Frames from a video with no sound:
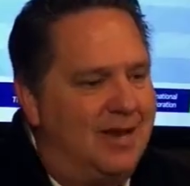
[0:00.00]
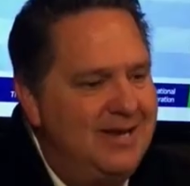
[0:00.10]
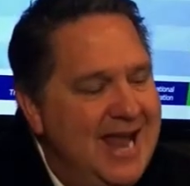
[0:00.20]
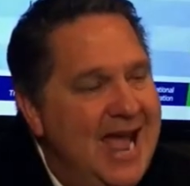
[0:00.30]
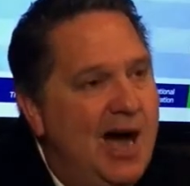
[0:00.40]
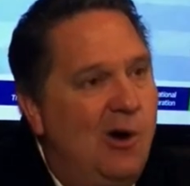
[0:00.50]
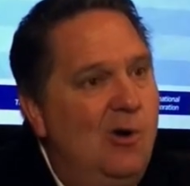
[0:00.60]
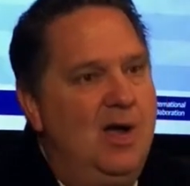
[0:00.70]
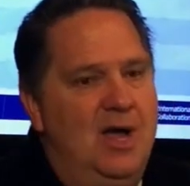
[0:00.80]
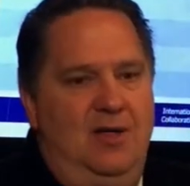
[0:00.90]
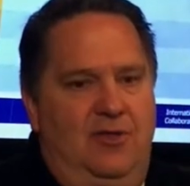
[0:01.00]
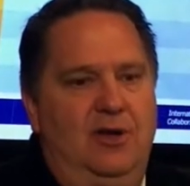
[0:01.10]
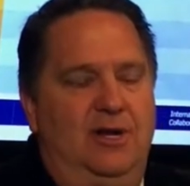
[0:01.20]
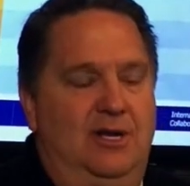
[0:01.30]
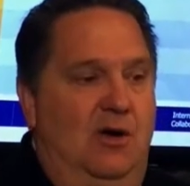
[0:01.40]
Now they're
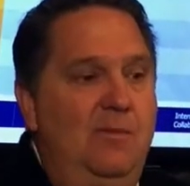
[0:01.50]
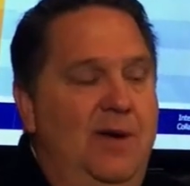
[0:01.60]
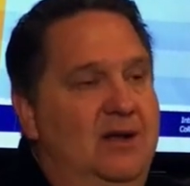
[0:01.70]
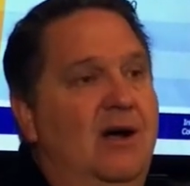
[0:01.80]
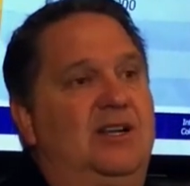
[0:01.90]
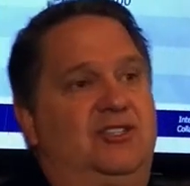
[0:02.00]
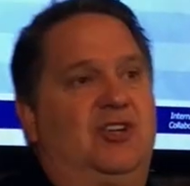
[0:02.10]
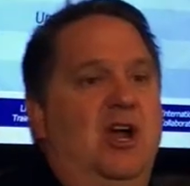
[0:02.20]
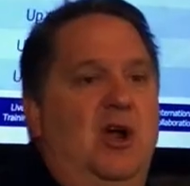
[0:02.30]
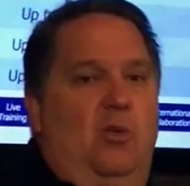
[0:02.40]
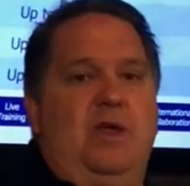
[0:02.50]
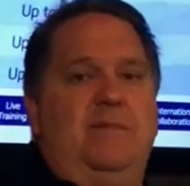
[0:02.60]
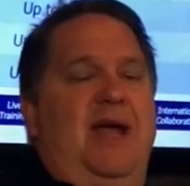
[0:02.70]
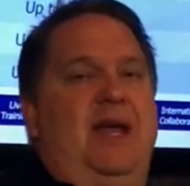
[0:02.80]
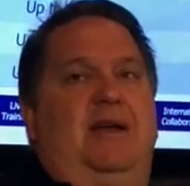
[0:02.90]
going to go, oh my gosh, we
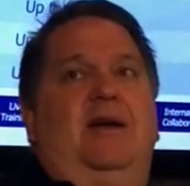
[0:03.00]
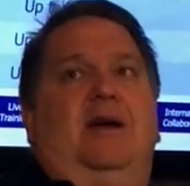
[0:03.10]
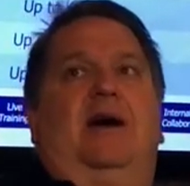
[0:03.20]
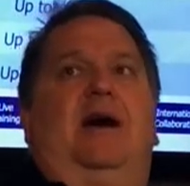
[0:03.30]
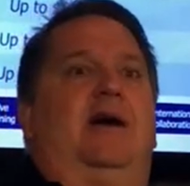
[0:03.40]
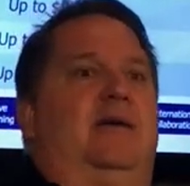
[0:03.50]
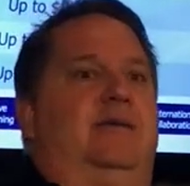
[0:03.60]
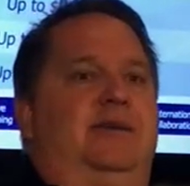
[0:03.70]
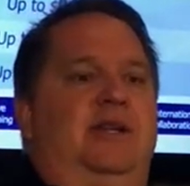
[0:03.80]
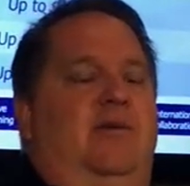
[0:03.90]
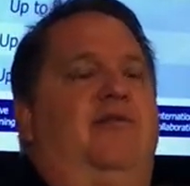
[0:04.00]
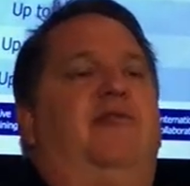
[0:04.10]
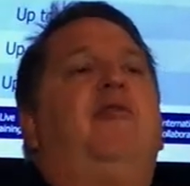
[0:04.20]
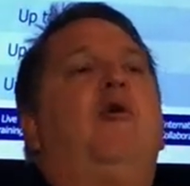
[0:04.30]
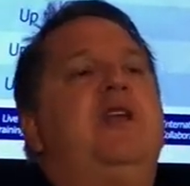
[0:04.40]
made
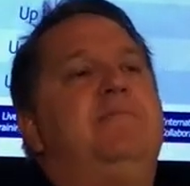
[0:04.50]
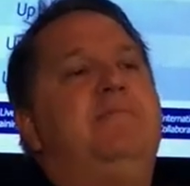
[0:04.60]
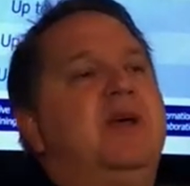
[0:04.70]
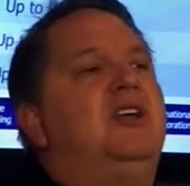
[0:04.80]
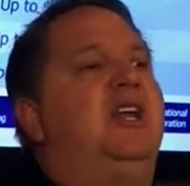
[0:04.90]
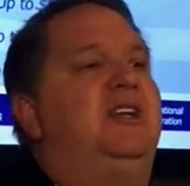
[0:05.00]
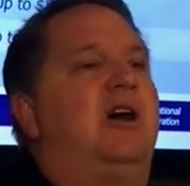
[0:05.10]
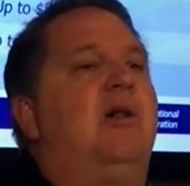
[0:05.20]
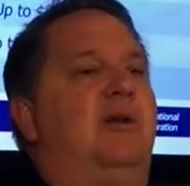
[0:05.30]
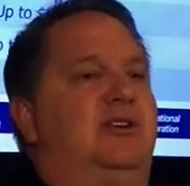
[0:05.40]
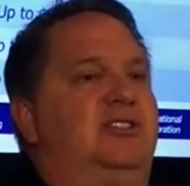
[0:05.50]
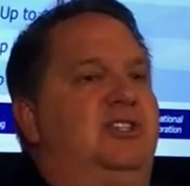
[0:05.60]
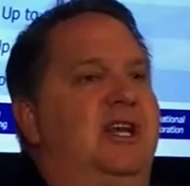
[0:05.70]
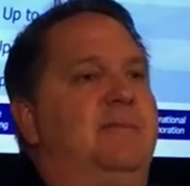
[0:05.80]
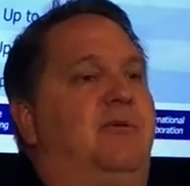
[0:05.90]
$40 million
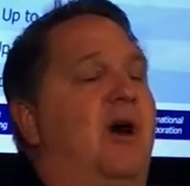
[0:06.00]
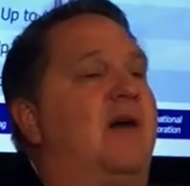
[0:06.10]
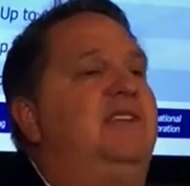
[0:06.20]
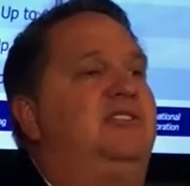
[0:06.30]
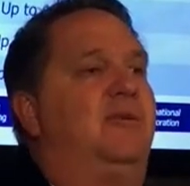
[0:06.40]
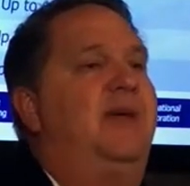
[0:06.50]
in profits from